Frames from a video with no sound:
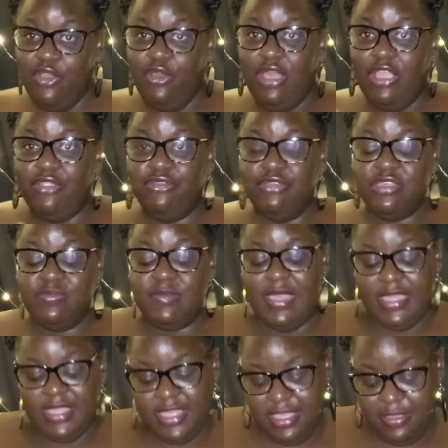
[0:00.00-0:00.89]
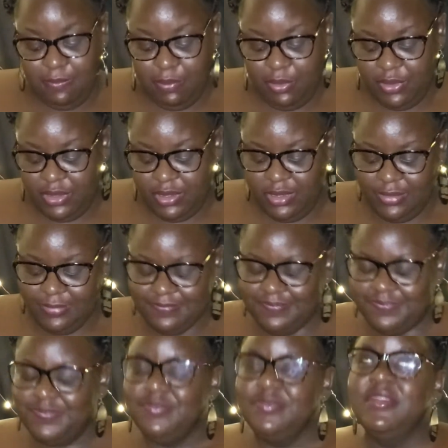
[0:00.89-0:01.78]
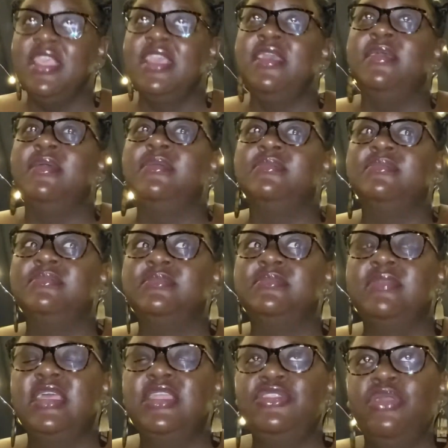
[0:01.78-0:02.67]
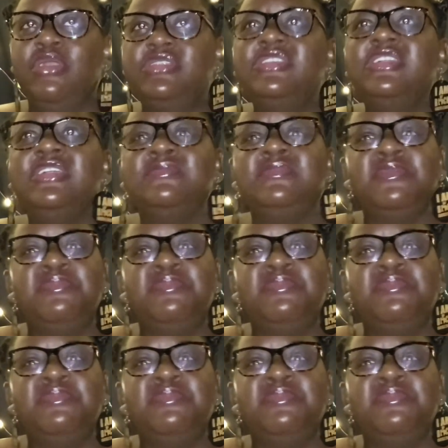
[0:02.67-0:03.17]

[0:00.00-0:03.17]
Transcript: across my keyboard. My doctor will be